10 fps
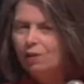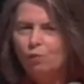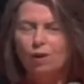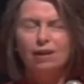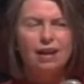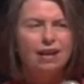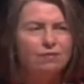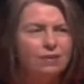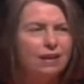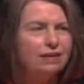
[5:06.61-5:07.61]
What a
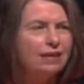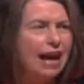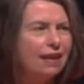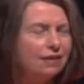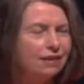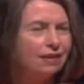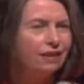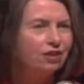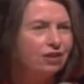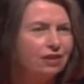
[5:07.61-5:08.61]
fantastic
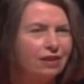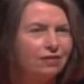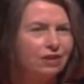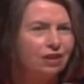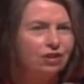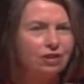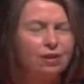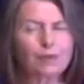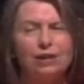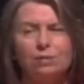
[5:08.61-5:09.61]
legislative session.
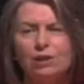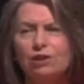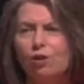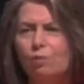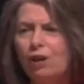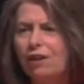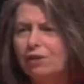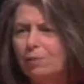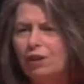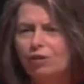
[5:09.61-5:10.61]
It makes me so proud
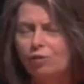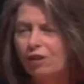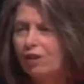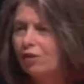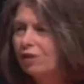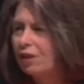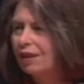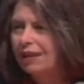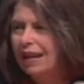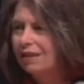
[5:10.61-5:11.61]
to be an Oregonian,
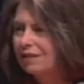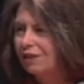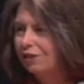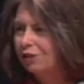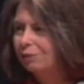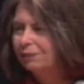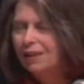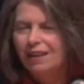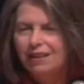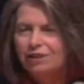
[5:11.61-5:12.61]
I can't tell you.
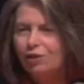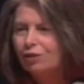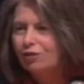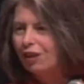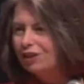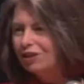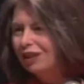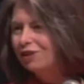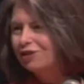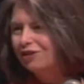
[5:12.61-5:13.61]
So,
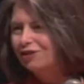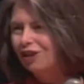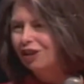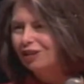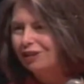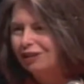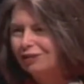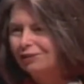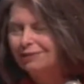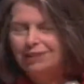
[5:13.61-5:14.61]
congratulations,
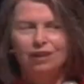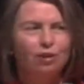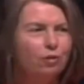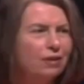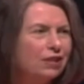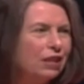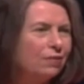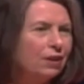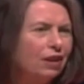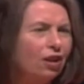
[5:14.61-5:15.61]
Jonathan,
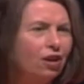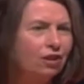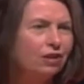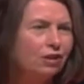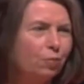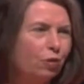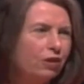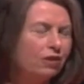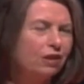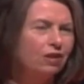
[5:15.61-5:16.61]
OLCV, all the
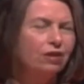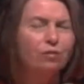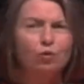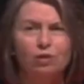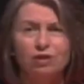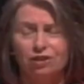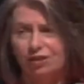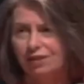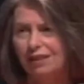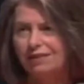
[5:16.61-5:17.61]
supporters here, and of course
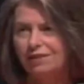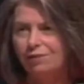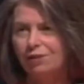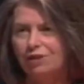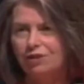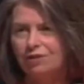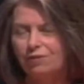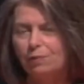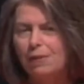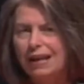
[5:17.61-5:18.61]
our elected officials
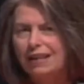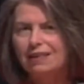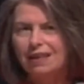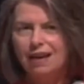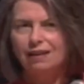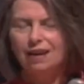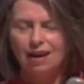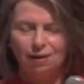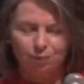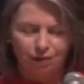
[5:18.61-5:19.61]
for making that
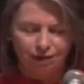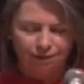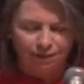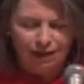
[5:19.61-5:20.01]
happen.